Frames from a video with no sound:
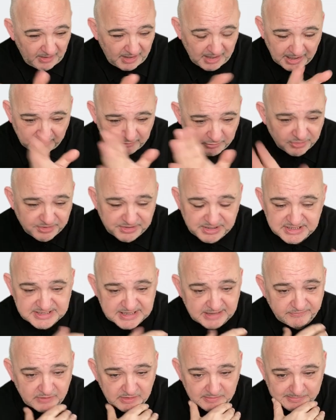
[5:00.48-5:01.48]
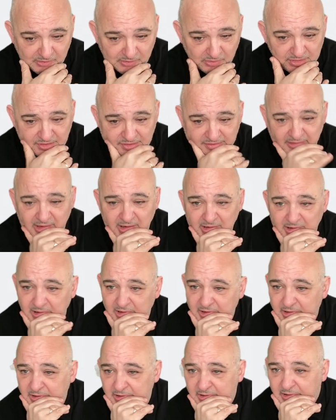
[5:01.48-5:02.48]
I run these every month.
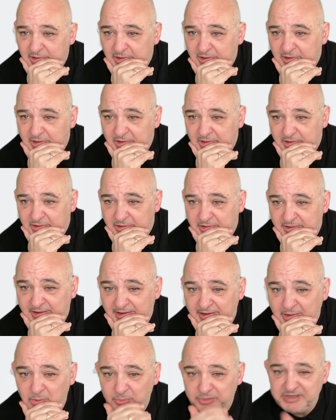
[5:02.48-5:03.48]
Now,